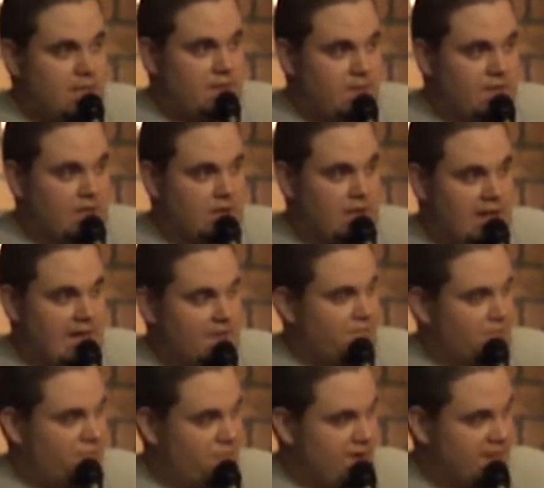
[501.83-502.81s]
You know, I
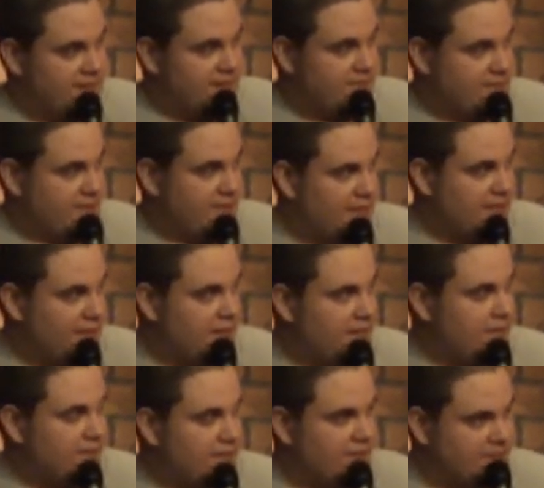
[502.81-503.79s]
have a friend,
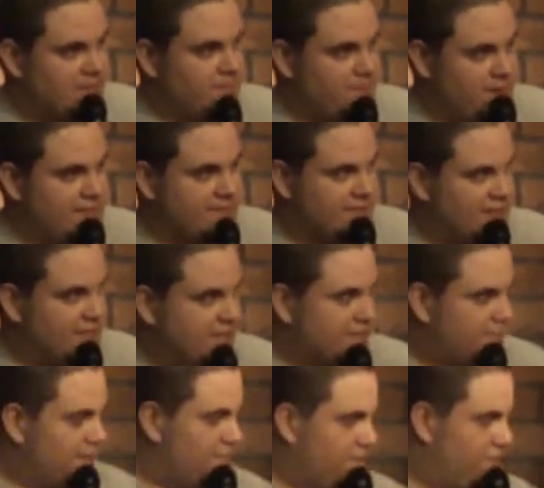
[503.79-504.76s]
he's at Penn
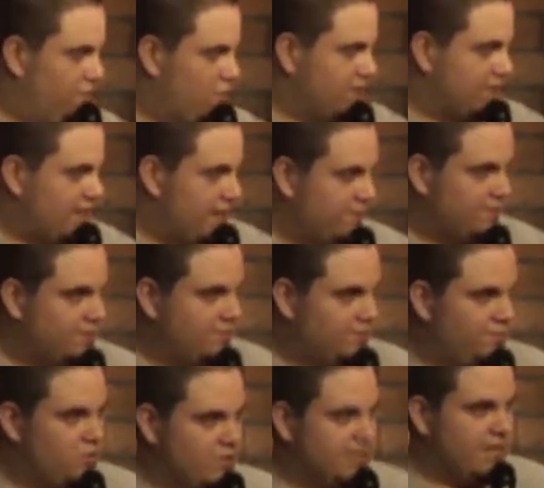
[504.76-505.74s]
Station maybe four times
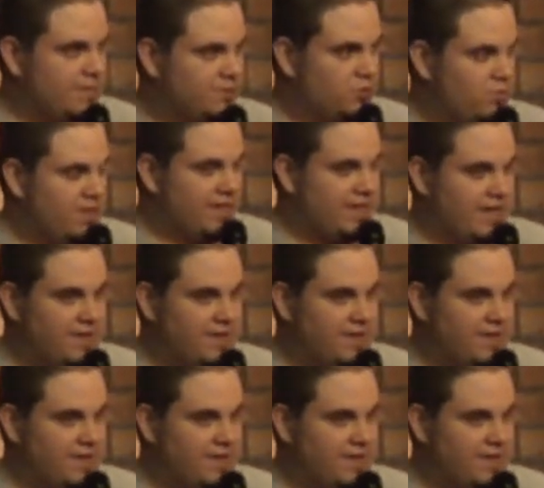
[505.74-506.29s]
a week,